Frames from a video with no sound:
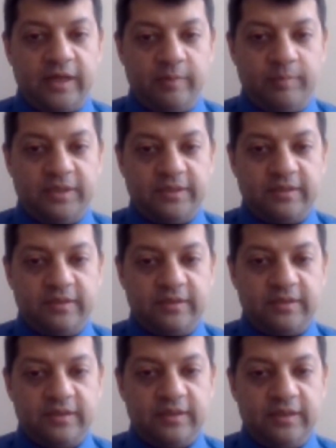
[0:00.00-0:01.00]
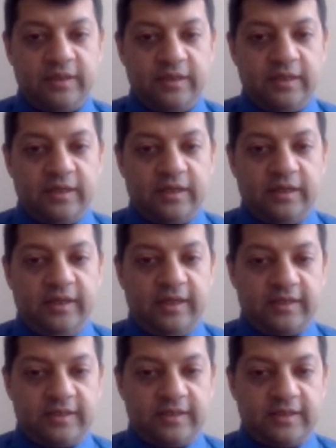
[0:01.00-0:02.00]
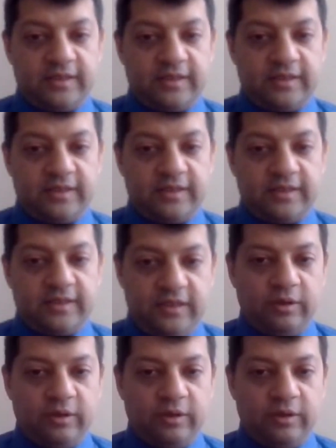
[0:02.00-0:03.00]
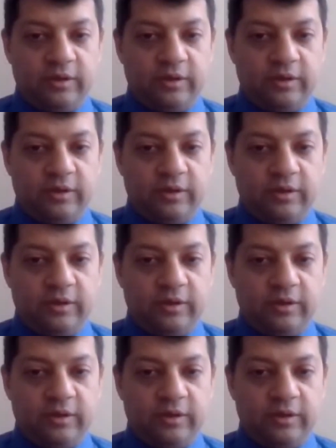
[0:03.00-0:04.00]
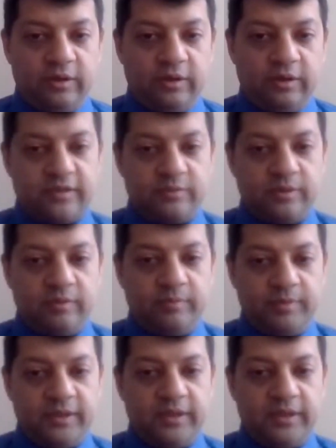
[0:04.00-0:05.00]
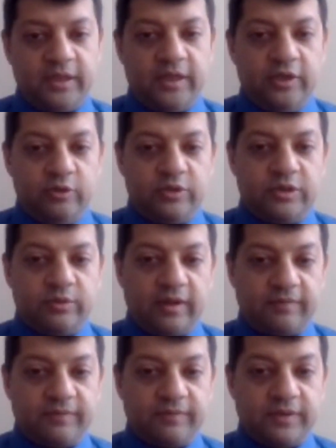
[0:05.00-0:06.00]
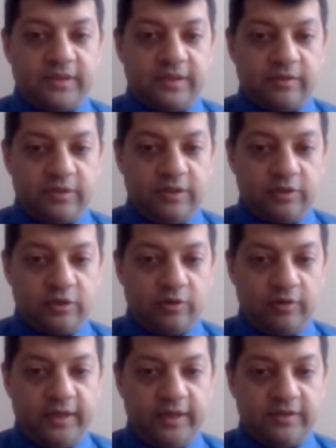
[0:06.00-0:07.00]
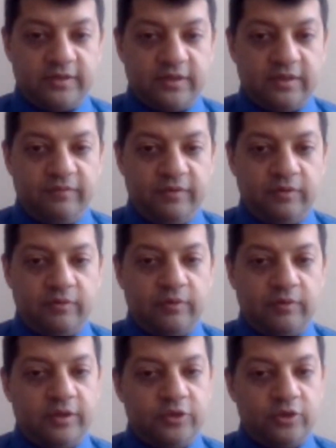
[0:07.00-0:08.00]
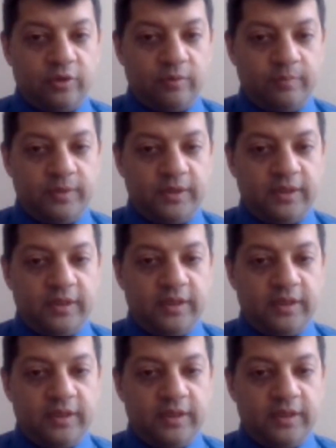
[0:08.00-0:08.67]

any business. Yes, you do have other departments just as well, but you still have to sell to your colleagues. If you're in a job,